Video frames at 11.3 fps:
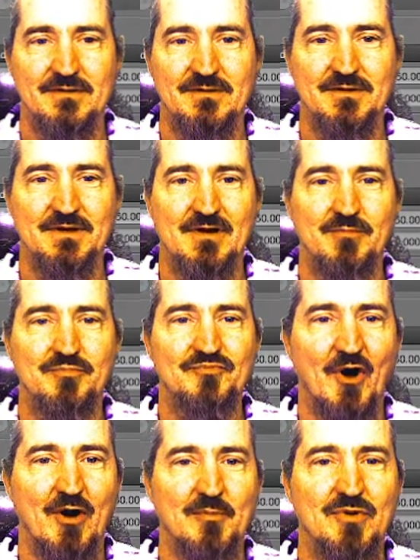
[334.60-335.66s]
you know,
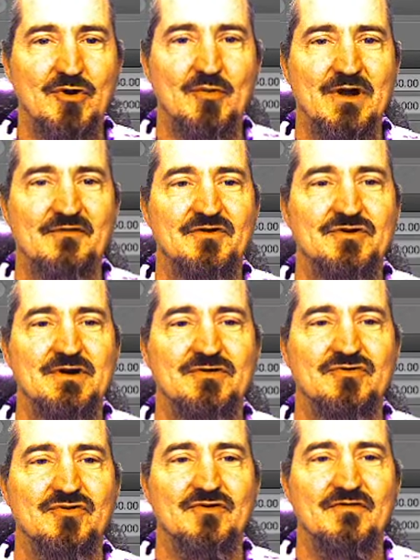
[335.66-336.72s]
dark blue whenever you get
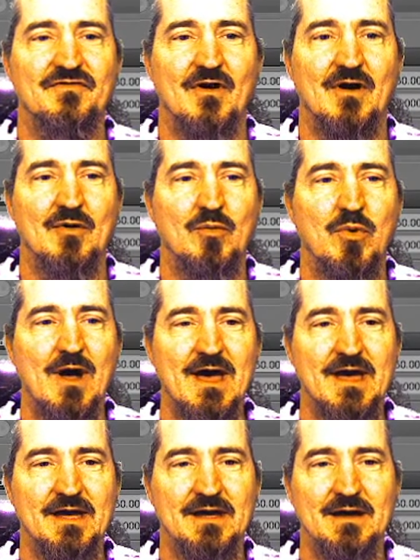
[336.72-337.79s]
too far
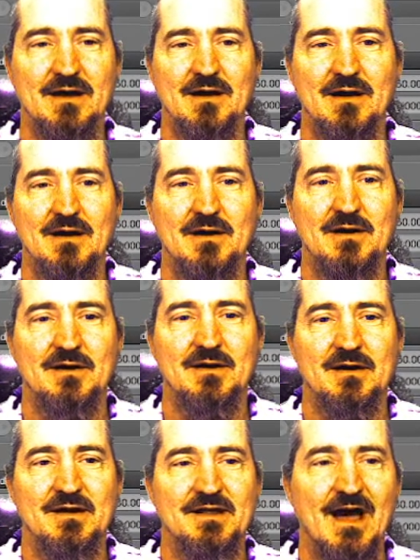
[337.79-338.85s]
away.
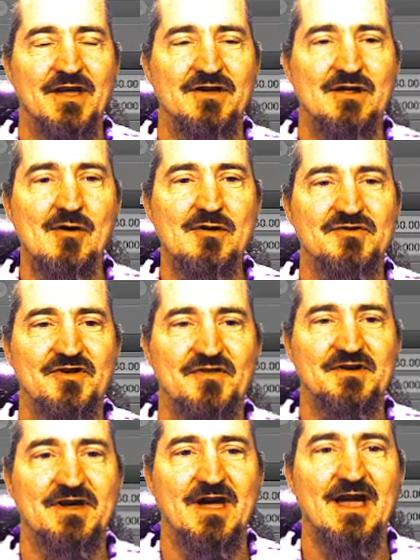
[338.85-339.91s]
Now you notice that the
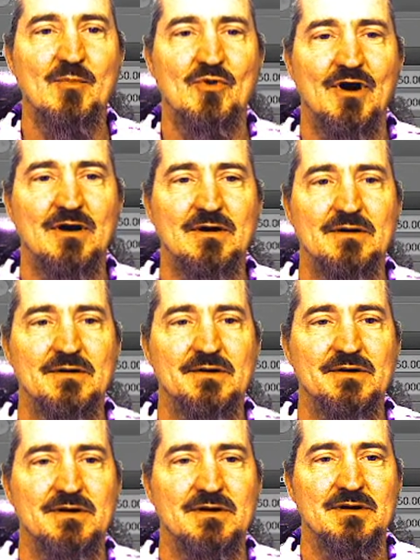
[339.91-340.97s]
camera,
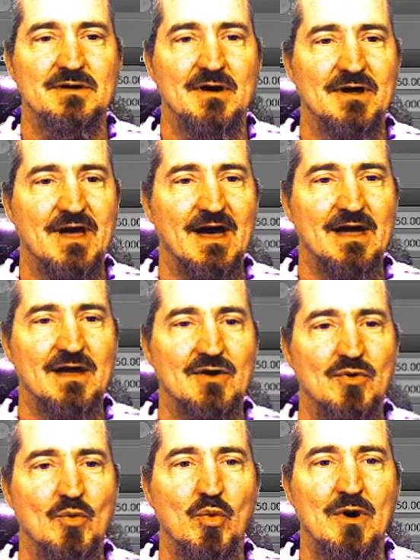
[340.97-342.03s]
okay,
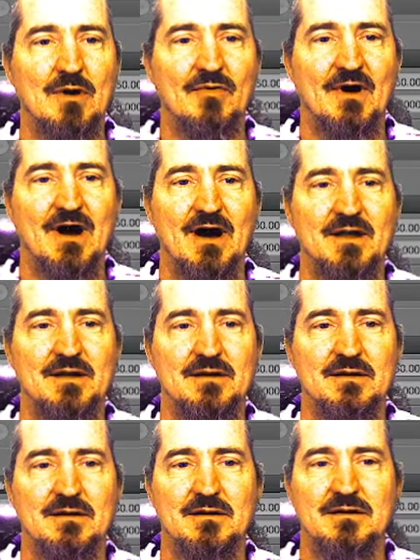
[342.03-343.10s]
will not
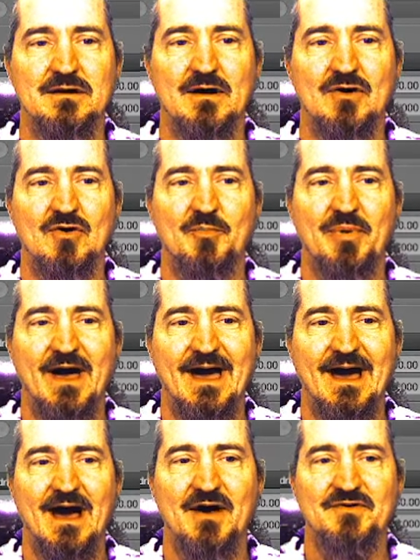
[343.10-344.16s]
go
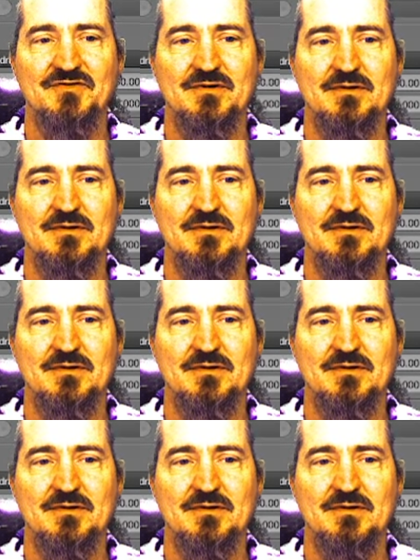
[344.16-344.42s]
past,